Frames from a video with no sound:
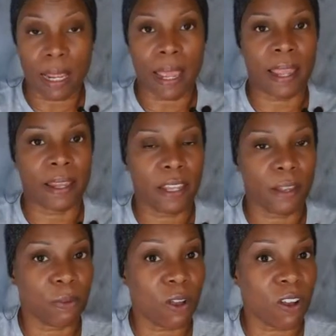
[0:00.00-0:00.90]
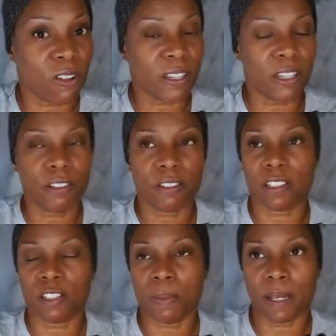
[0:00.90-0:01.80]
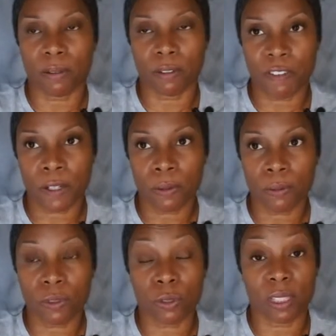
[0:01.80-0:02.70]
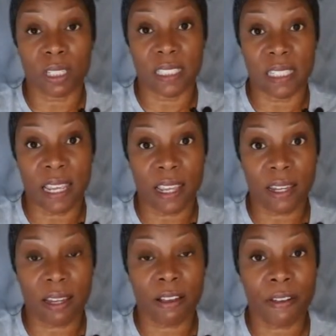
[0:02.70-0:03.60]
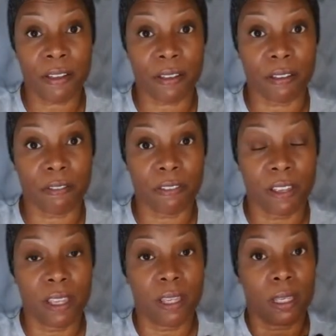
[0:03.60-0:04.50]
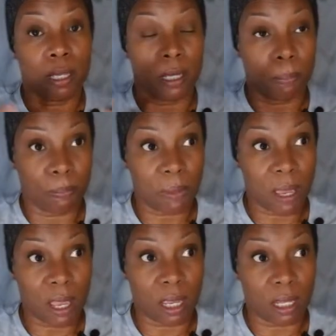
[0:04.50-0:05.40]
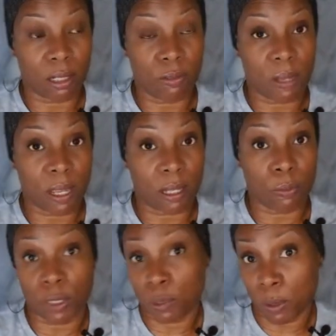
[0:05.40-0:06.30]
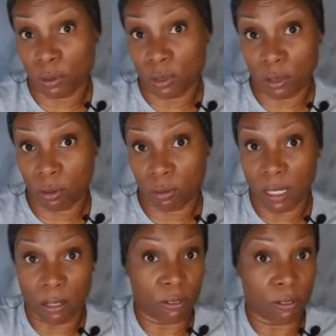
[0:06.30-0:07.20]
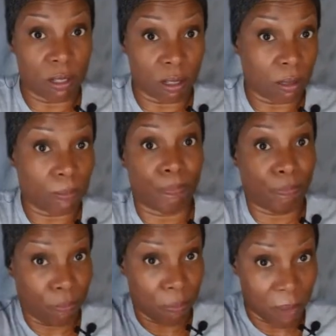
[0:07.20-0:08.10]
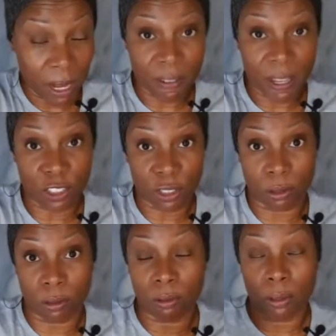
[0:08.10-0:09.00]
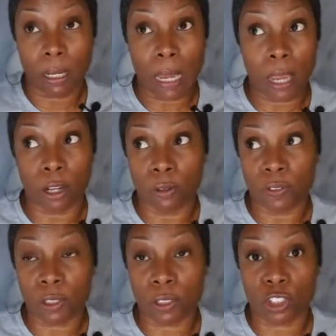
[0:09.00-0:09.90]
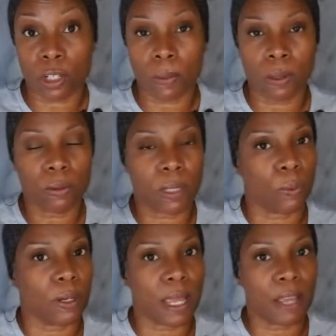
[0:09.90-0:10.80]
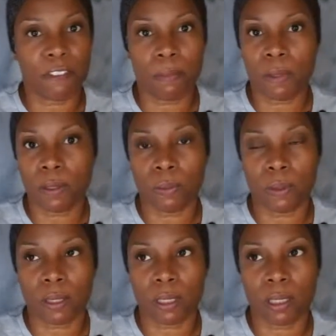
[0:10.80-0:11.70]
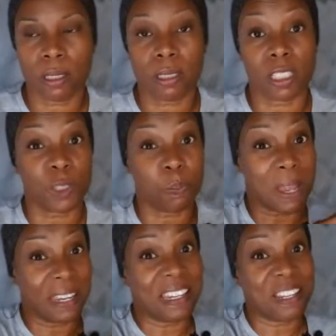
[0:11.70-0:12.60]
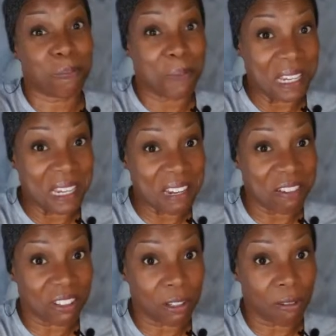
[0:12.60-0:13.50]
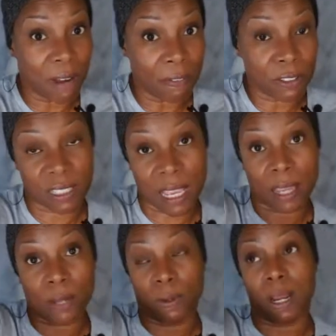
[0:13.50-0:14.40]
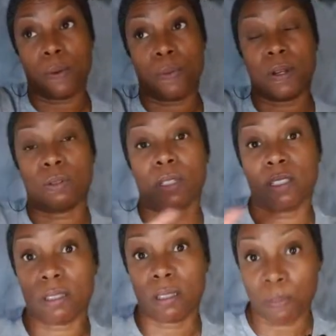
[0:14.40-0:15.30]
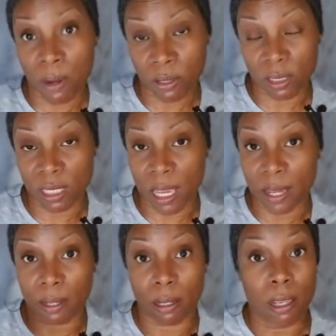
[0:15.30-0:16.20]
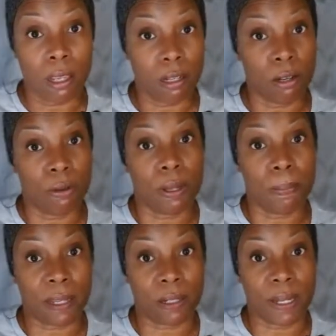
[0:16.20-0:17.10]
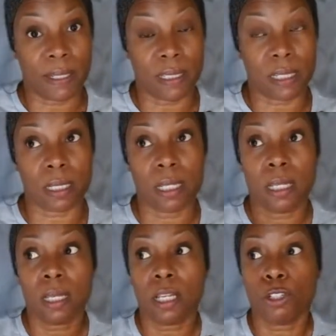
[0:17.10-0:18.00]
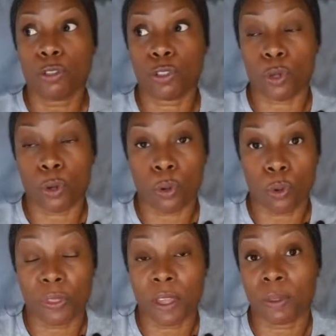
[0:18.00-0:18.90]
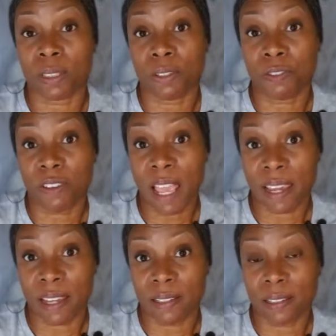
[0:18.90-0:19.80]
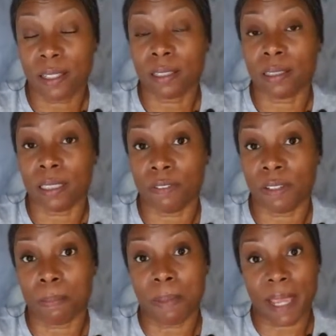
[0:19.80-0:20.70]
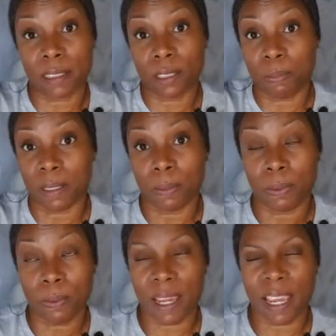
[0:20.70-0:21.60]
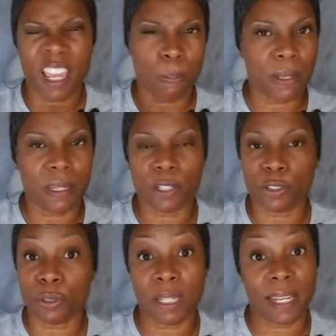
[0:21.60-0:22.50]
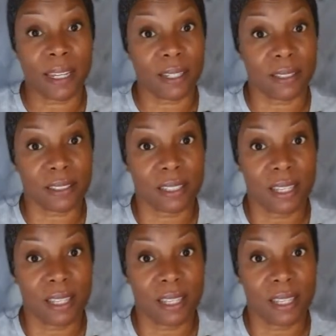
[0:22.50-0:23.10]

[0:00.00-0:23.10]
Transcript: I kept calling, couldn't get nobody on the phone. So the day of, I was supposed to get on the medevac shuttle. I go over to the terminal. They were not familiar with it, despite it being on the arrival side. When I went on the departure side, no impact, no idea. So there was a flight leaving back to BWI. I had been there 2 days.